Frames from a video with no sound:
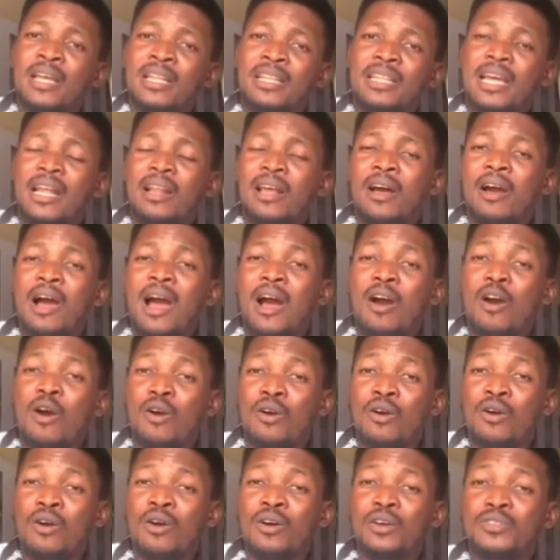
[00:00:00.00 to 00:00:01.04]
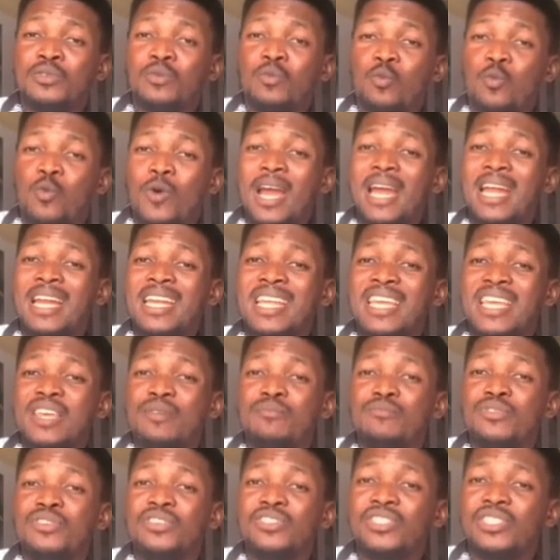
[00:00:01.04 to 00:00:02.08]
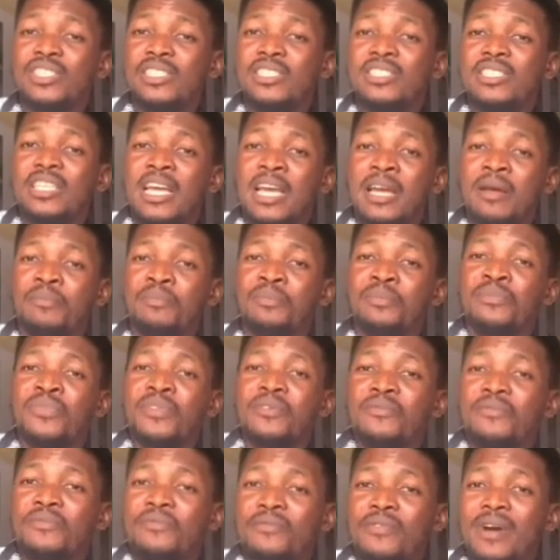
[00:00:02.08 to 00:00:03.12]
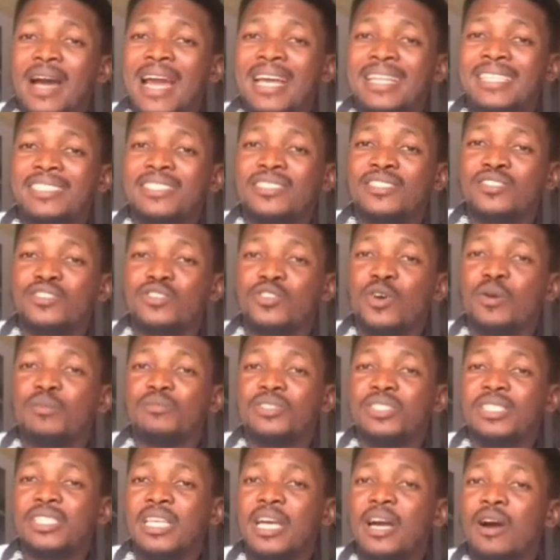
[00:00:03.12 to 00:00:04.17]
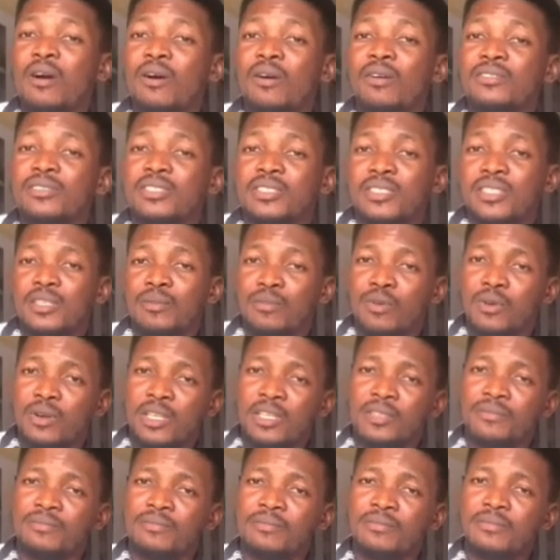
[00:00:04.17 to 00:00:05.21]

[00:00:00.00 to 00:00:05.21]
that occurs when the immune system fights some cells in the body.